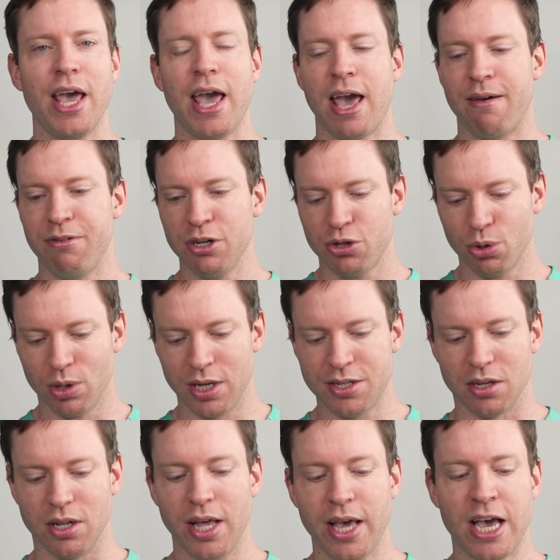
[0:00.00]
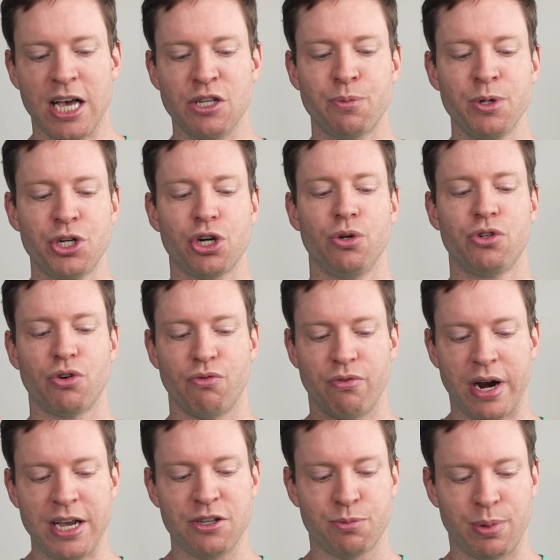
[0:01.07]
Having too little has been shown to
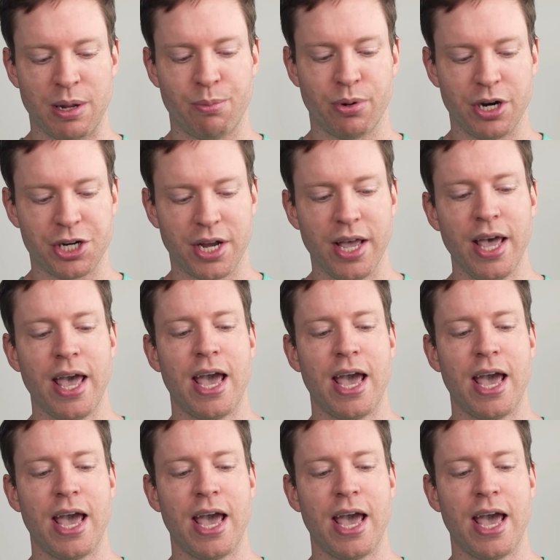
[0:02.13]
raise blood pressure,